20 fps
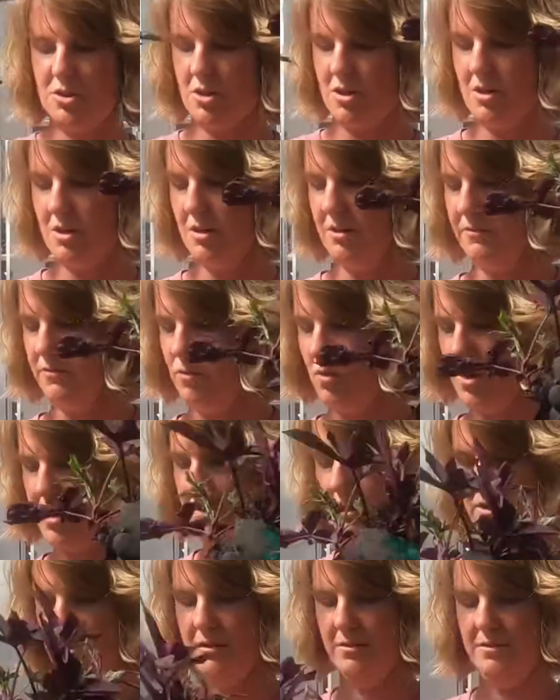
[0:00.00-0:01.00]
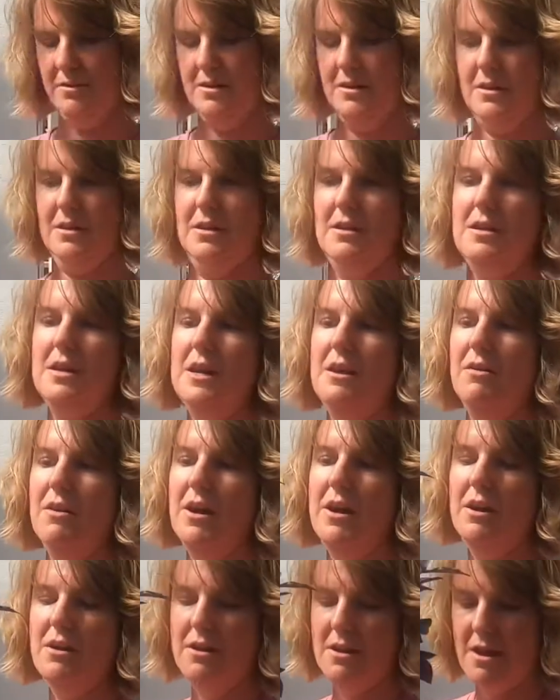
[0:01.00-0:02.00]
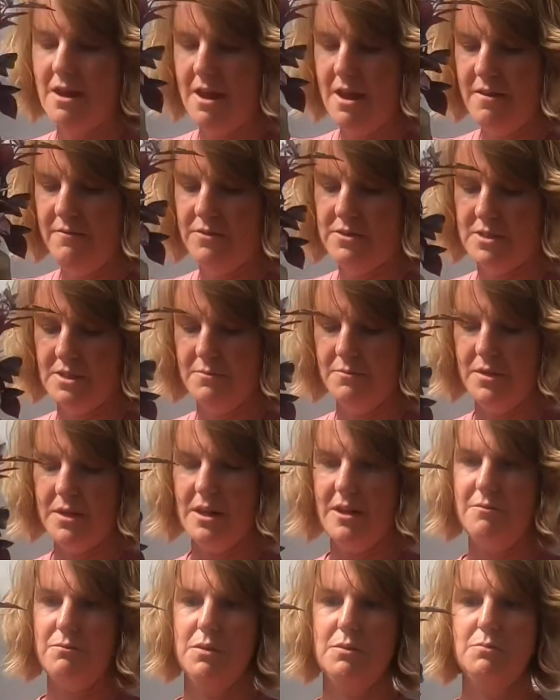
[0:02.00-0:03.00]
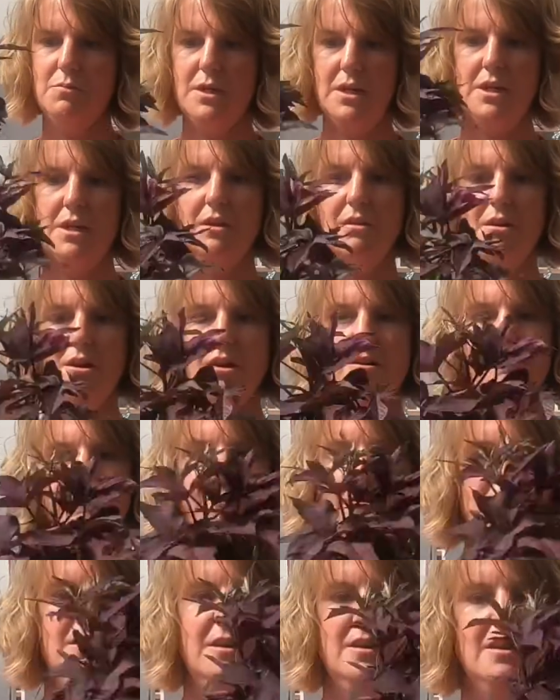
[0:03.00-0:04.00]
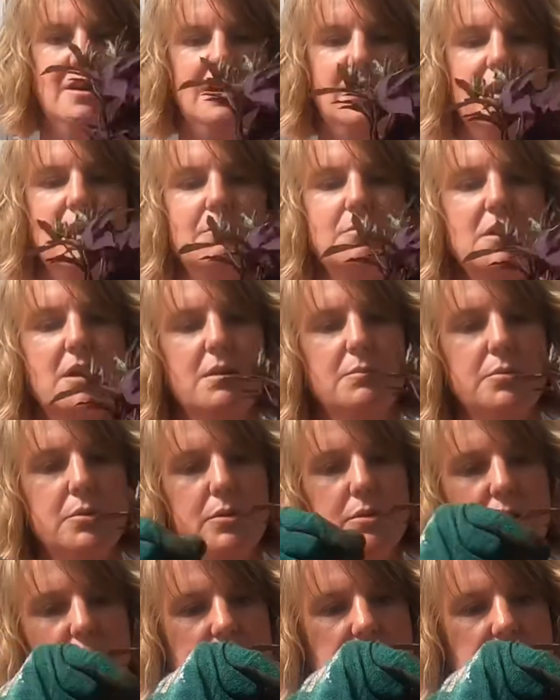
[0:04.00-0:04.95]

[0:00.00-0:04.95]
jar of water. Now, I already have some that I've been picking off, and I'm going to pull